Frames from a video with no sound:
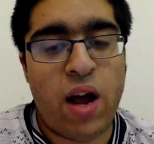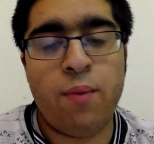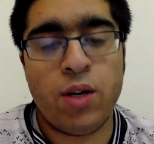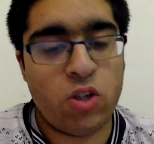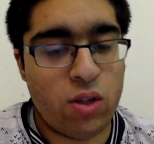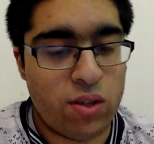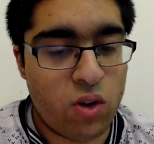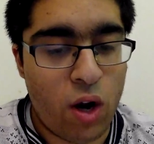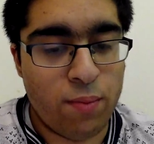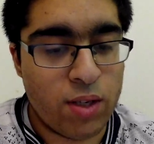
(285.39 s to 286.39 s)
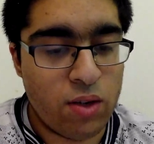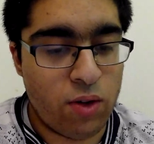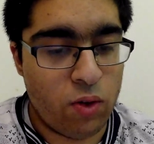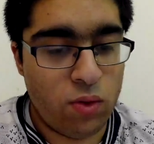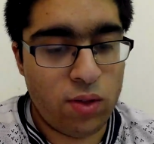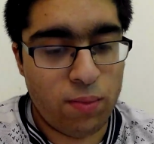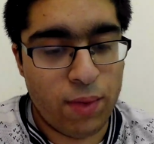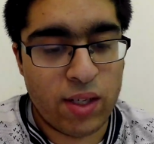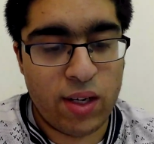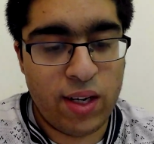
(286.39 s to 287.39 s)
how much of the starting materials,
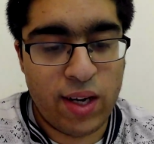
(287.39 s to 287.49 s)
basically,